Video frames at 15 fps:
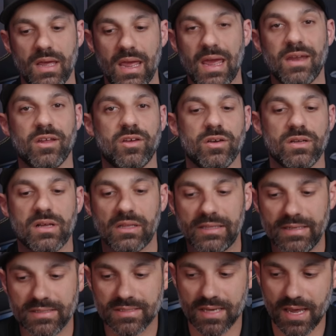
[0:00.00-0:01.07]
and a good
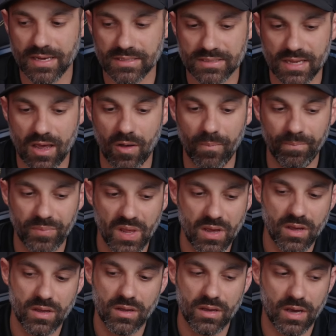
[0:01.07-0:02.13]
clean tight sound,
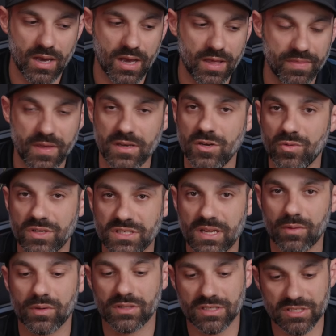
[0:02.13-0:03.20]
uh, then you would
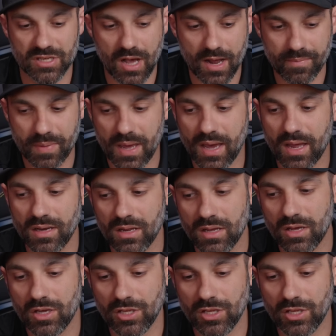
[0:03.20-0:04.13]
stick with the stock pad.